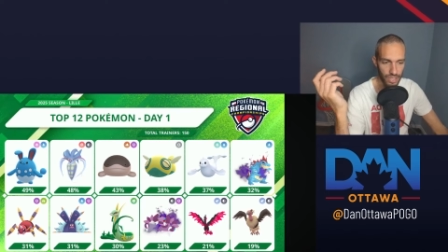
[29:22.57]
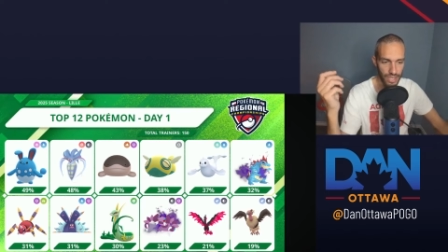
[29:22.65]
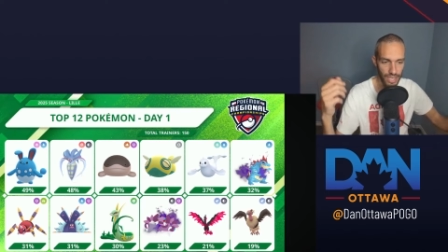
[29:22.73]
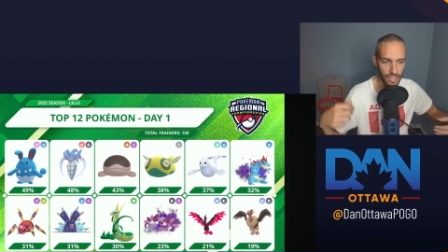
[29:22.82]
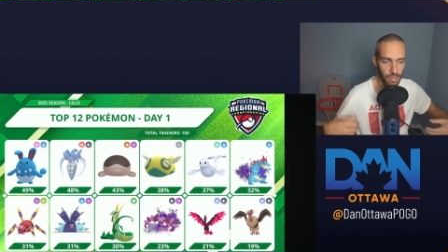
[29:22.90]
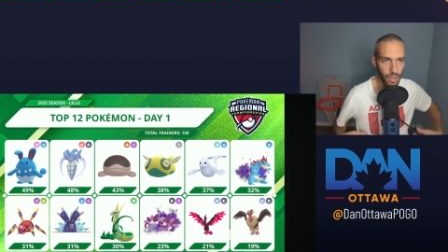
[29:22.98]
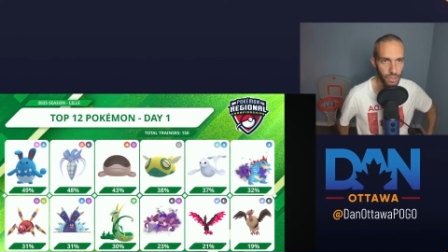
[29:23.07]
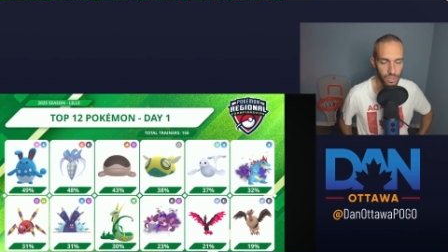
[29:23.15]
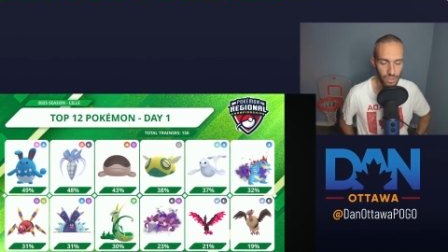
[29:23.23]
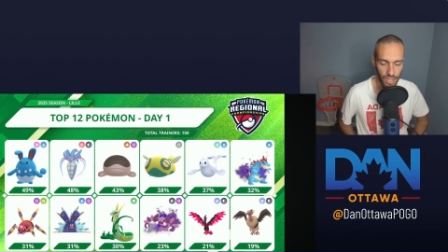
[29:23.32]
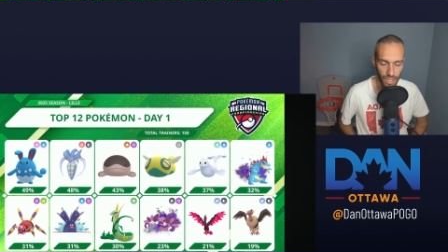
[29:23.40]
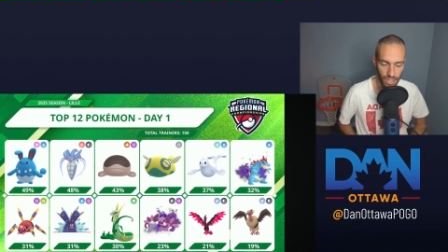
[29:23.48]
as opposed to
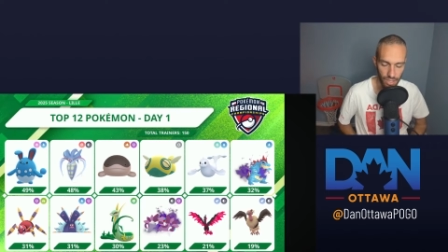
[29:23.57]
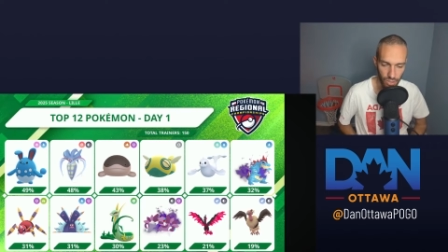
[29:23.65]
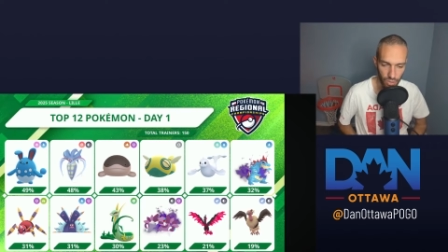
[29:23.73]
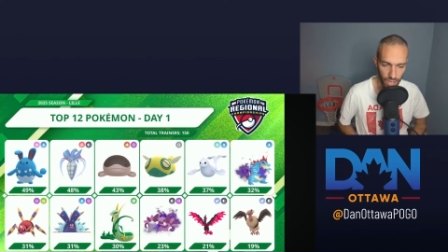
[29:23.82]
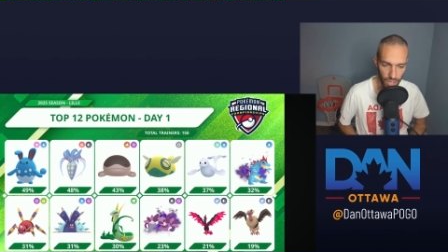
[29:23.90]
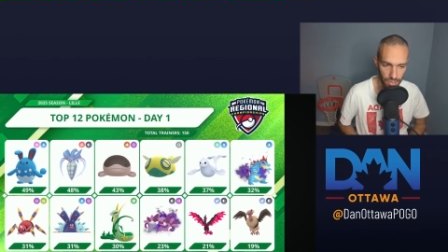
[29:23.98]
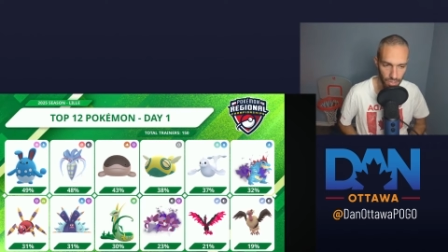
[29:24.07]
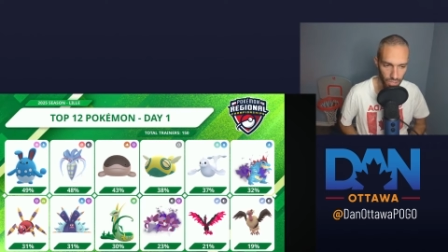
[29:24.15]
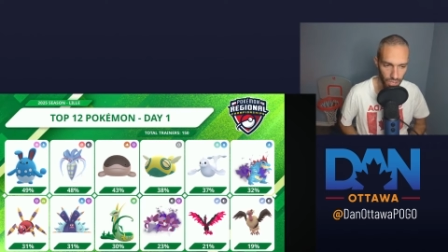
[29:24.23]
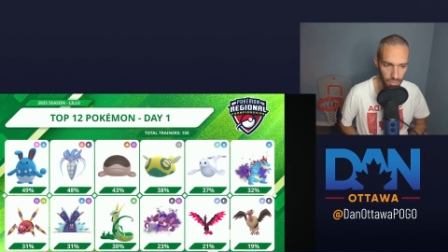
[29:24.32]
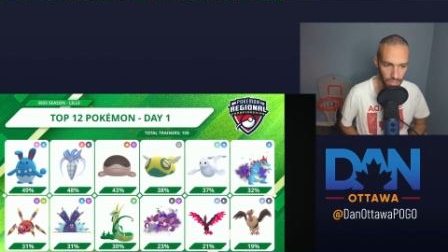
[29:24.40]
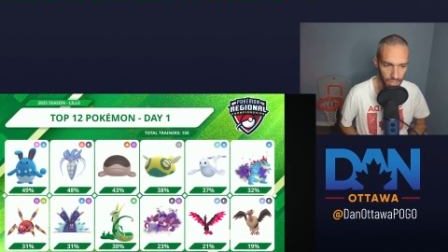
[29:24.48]
another
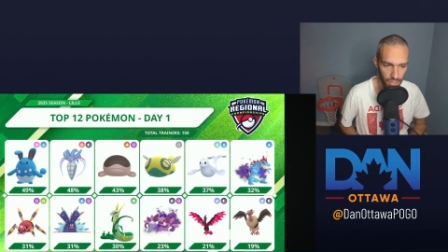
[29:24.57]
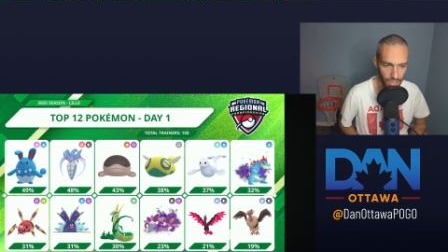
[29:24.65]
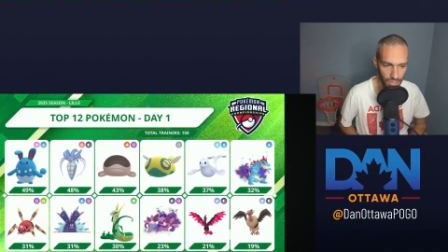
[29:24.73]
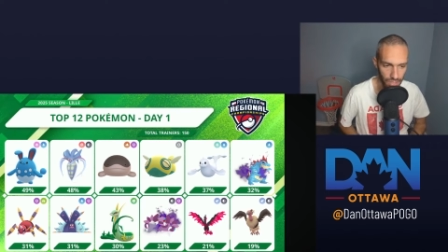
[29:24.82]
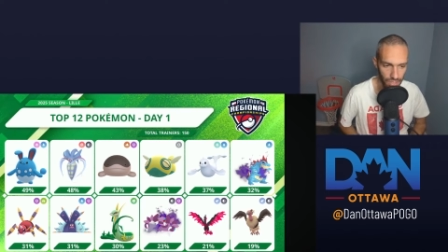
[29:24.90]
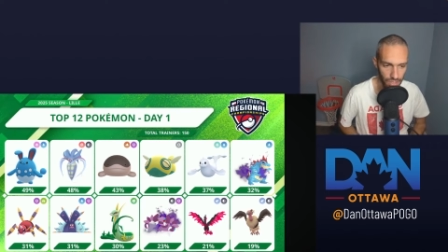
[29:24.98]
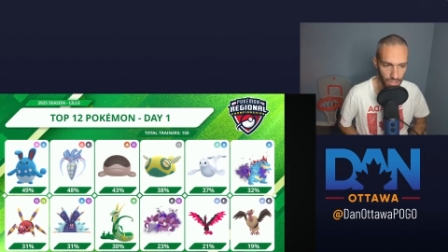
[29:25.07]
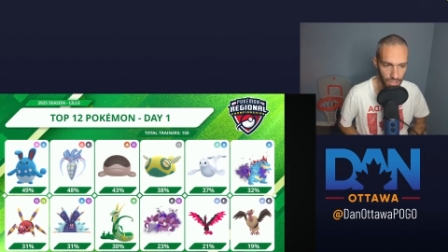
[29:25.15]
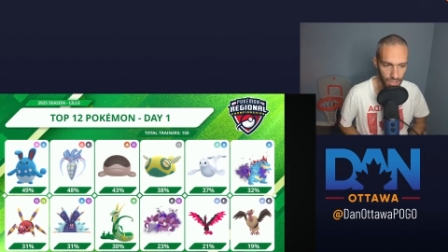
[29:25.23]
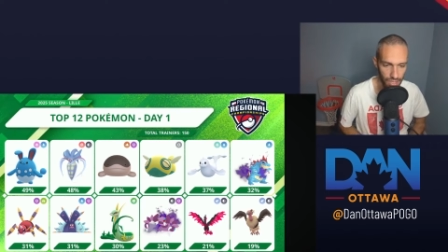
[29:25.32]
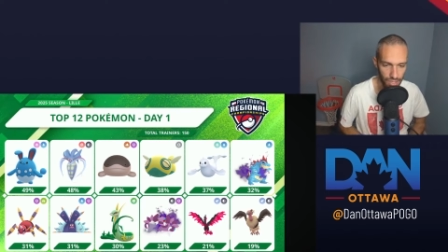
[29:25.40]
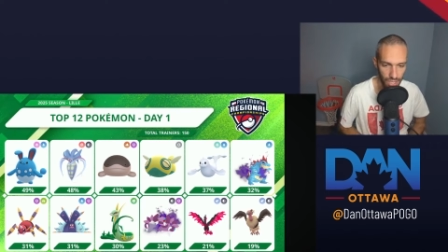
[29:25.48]
crappy
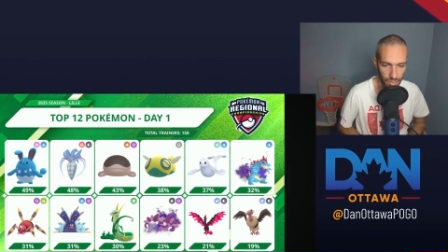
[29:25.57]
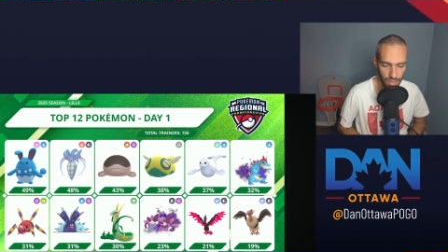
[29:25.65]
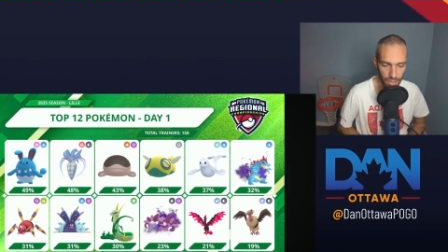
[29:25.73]
Little Cup.